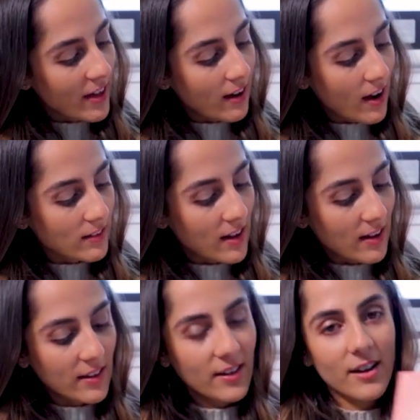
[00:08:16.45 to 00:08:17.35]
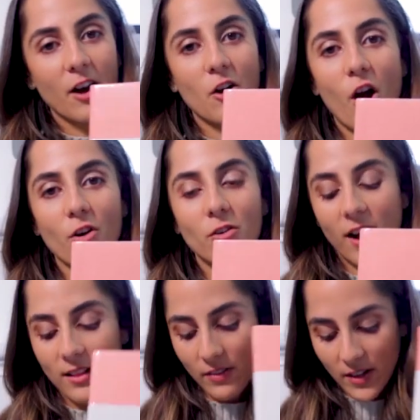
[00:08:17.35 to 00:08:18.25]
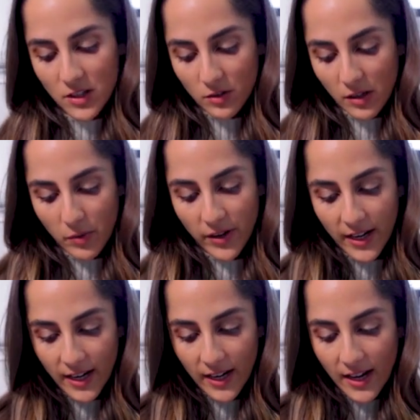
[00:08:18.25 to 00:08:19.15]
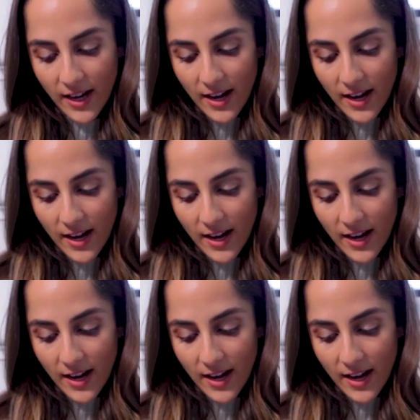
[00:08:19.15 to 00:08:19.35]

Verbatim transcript: that color, a coral color, that's really pretty.